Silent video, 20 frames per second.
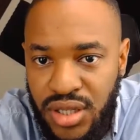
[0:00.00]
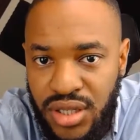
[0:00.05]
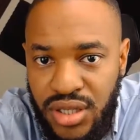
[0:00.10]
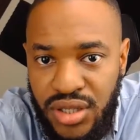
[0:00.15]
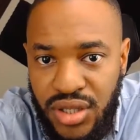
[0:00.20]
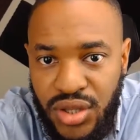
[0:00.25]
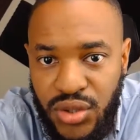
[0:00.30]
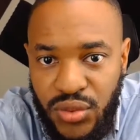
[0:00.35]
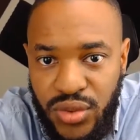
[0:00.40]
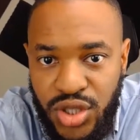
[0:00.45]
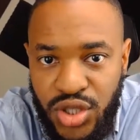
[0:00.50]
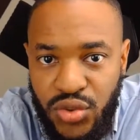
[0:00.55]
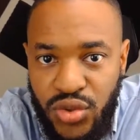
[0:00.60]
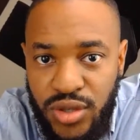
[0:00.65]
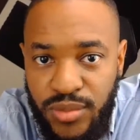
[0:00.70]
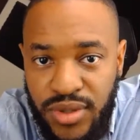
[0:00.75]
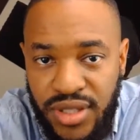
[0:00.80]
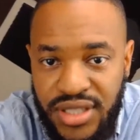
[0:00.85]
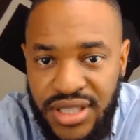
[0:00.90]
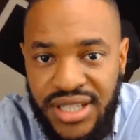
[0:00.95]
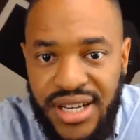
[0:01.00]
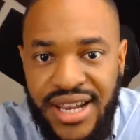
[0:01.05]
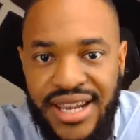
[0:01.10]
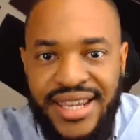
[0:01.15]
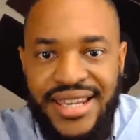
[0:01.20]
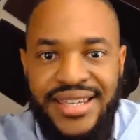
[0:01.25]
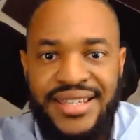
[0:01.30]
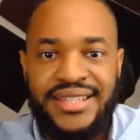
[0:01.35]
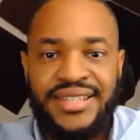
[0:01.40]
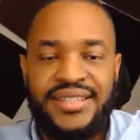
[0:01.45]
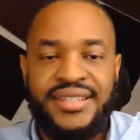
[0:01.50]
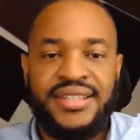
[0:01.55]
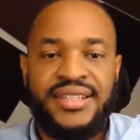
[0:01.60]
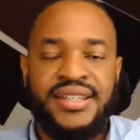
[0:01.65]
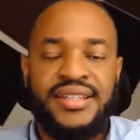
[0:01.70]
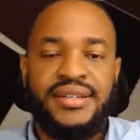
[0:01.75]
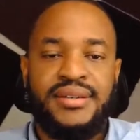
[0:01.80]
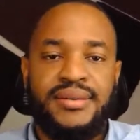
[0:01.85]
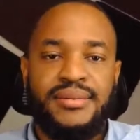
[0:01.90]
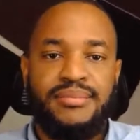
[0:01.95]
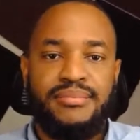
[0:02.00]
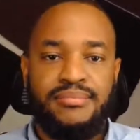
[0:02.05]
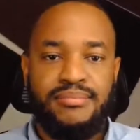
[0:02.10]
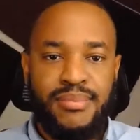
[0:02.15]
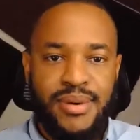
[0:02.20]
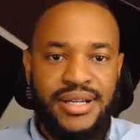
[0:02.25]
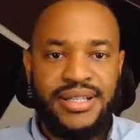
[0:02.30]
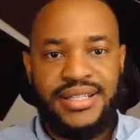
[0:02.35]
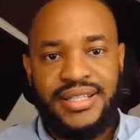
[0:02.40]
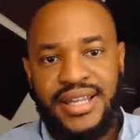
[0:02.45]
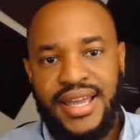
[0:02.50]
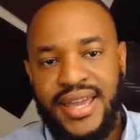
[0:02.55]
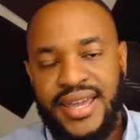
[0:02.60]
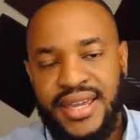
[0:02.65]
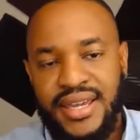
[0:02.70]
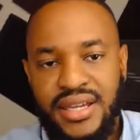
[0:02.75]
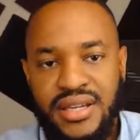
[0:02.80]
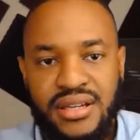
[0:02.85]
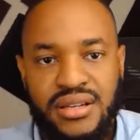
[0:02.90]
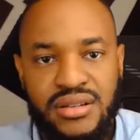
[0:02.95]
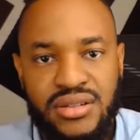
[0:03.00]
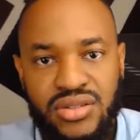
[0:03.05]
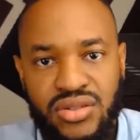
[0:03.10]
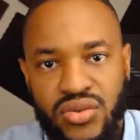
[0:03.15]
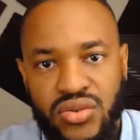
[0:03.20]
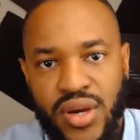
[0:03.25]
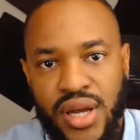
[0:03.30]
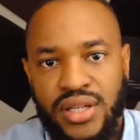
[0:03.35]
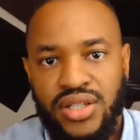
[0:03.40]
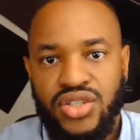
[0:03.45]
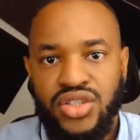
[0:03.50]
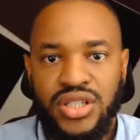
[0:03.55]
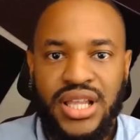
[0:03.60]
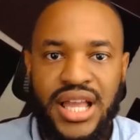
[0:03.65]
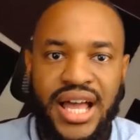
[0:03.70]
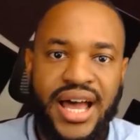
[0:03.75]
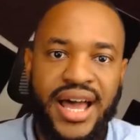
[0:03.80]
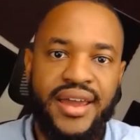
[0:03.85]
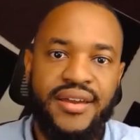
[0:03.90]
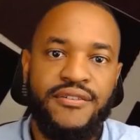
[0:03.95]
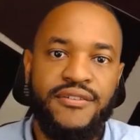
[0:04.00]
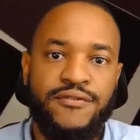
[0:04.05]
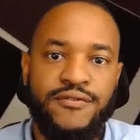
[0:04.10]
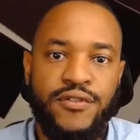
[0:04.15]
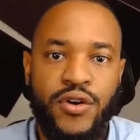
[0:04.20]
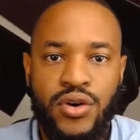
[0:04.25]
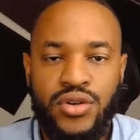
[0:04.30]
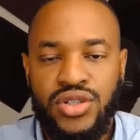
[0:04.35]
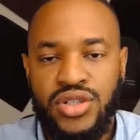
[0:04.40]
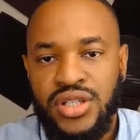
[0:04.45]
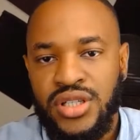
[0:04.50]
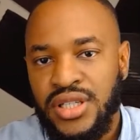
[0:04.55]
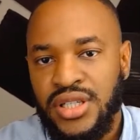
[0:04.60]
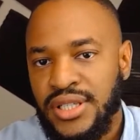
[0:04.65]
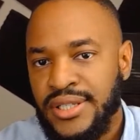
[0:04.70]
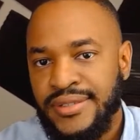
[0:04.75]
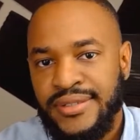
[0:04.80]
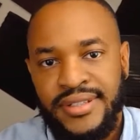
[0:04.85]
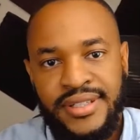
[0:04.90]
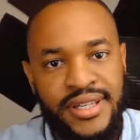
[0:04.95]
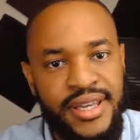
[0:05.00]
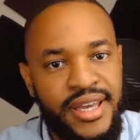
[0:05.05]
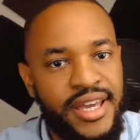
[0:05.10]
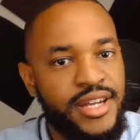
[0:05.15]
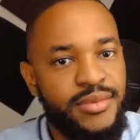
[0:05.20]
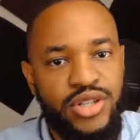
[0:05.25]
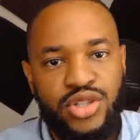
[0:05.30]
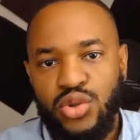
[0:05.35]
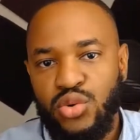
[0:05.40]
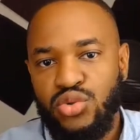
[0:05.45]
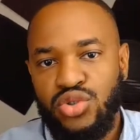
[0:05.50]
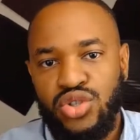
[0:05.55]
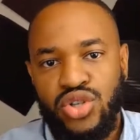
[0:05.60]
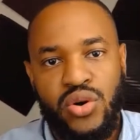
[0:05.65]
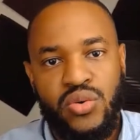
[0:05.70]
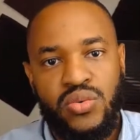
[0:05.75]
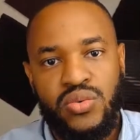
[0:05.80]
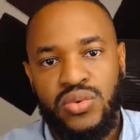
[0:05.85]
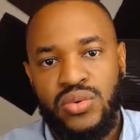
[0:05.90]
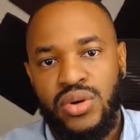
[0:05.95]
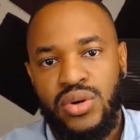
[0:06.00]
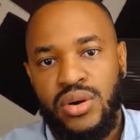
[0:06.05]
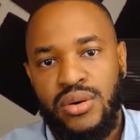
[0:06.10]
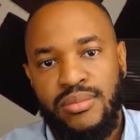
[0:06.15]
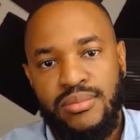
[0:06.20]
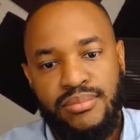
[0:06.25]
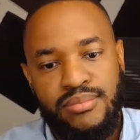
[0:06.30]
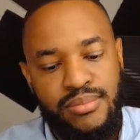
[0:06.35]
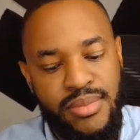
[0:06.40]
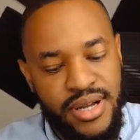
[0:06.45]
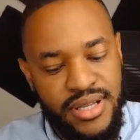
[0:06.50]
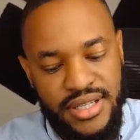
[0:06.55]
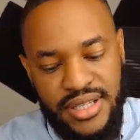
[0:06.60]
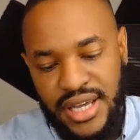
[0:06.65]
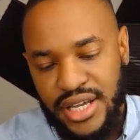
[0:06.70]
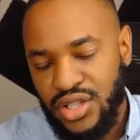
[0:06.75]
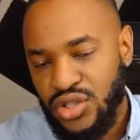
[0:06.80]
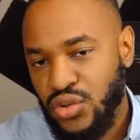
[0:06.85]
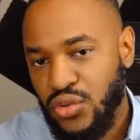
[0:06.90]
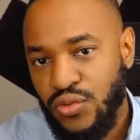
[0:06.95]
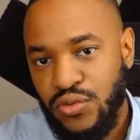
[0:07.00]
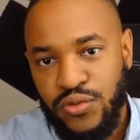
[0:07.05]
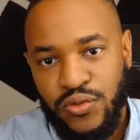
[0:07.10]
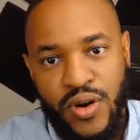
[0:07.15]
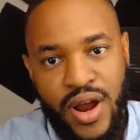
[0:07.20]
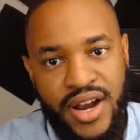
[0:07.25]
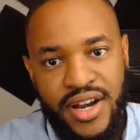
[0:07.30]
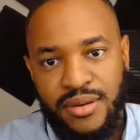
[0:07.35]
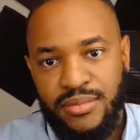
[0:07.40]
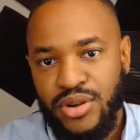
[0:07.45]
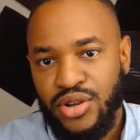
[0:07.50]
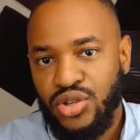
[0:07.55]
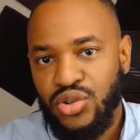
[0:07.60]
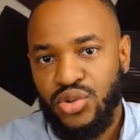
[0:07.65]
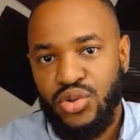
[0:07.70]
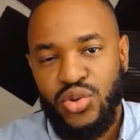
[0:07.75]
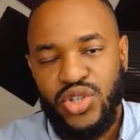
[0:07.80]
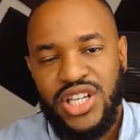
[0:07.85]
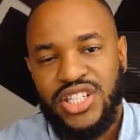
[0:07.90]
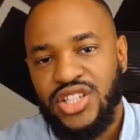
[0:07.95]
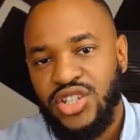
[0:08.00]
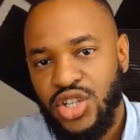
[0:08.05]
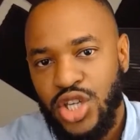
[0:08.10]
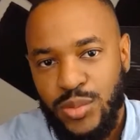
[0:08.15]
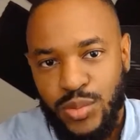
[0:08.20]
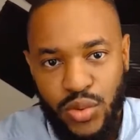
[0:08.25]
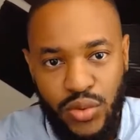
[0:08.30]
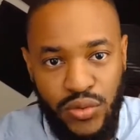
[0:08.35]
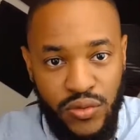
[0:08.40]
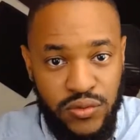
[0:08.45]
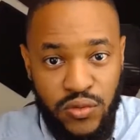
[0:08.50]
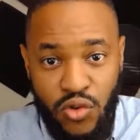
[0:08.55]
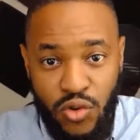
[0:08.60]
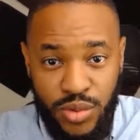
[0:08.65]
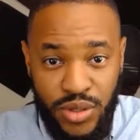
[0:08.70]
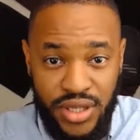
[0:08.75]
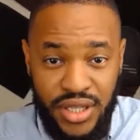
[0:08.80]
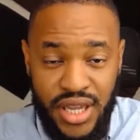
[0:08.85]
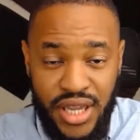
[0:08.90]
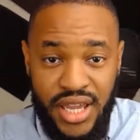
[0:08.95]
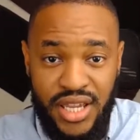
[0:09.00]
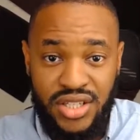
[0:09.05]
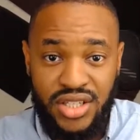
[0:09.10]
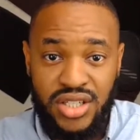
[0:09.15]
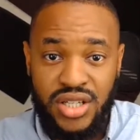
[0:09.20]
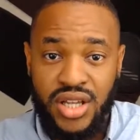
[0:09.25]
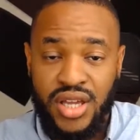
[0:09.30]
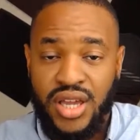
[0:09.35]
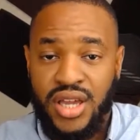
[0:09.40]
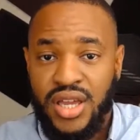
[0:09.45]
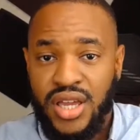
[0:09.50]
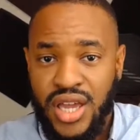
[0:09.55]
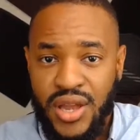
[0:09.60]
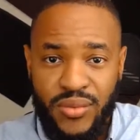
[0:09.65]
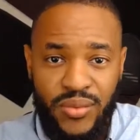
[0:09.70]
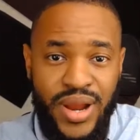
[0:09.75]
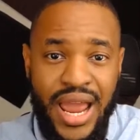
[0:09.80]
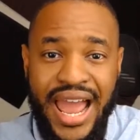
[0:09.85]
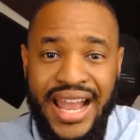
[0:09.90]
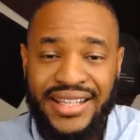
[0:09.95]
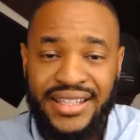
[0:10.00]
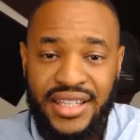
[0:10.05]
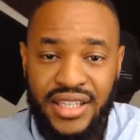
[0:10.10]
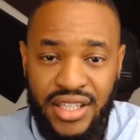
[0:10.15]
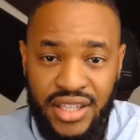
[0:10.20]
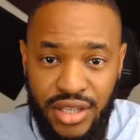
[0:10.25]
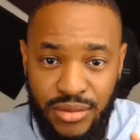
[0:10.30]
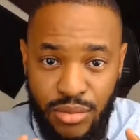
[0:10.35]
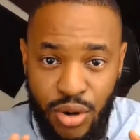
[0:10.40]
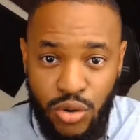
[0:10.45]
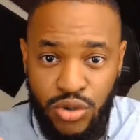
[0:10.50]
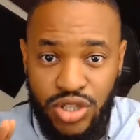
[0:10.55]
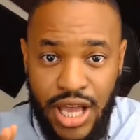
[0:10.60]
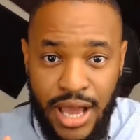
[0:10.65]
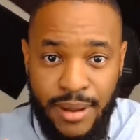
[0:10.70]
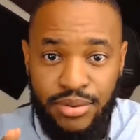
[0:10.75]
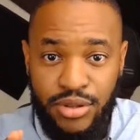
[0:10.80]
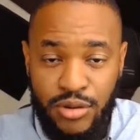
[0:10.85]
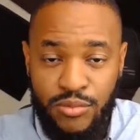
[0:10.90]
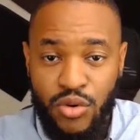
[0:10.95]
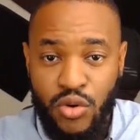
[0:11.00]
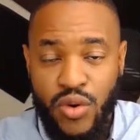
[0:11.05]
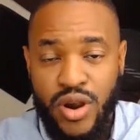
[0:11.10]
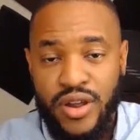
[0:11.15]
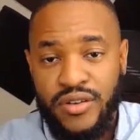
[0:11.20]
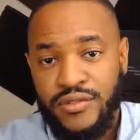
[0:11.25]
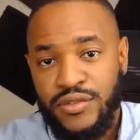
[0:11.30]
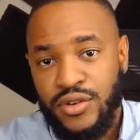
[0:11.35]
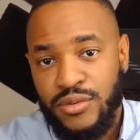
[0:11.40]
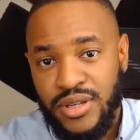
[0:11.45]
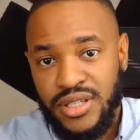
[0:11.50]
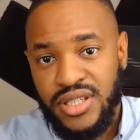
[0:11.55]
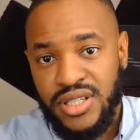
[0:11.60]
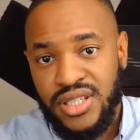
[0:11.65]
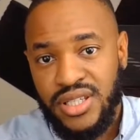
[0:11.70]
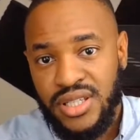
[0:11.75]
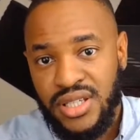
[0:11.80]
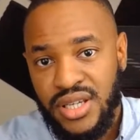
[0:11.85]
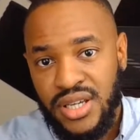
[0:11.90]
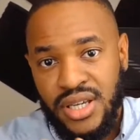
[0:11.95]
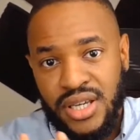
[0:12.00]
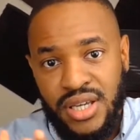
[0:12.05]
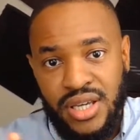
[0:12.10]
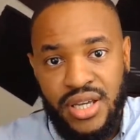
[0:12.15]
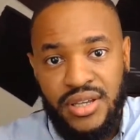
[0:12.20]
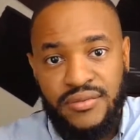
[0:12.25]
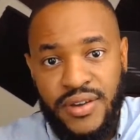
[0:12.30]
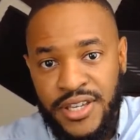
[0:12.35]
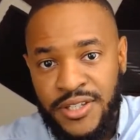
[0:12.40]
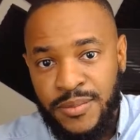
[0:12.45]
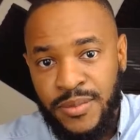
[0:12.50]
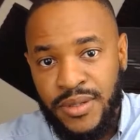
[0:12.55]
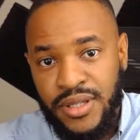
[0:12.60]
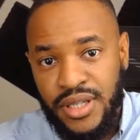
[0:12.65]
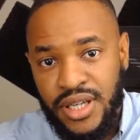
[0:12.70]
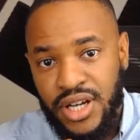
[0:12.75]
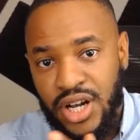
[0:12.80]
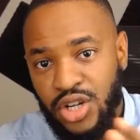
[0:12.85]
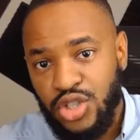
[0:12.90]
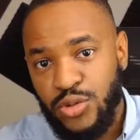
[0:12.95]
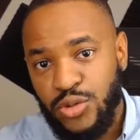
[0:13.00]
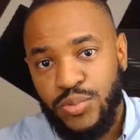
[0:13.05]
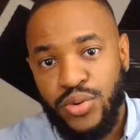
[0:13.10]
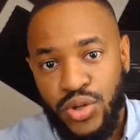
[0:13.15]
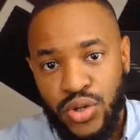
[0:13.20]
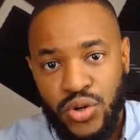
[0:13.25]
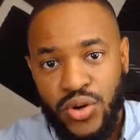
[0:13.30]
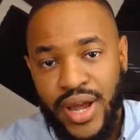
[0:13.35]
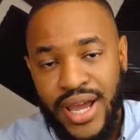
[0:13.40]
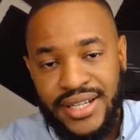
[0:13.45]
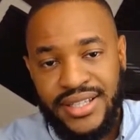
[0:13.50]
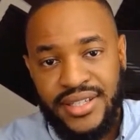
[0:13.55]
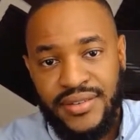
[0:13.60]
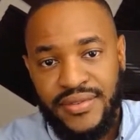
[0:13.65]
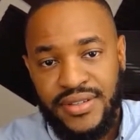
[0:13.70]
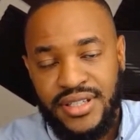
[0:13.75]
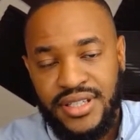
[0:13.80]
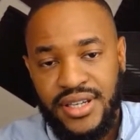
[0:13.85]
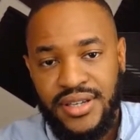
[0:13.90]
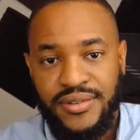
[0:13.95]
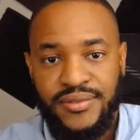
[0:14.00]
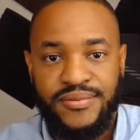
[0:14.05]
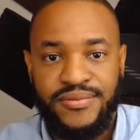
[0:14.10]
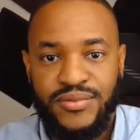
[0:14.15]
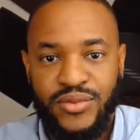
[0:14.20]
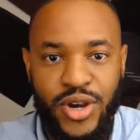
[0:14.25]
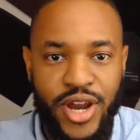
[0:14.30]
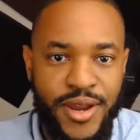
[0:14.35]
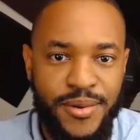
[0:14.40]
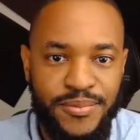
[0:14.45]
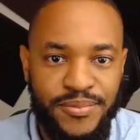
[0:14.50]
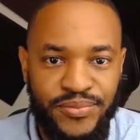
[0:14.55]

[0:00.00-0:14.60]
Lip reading: three streaming. Today is Monday, right? July 1st. Haiti Biz News Show, Monday to Friday, bringing you news that's going to keep you informed, engaged, and reacting in the most optimal way for your business, investment, and entrepreneurial activity, right?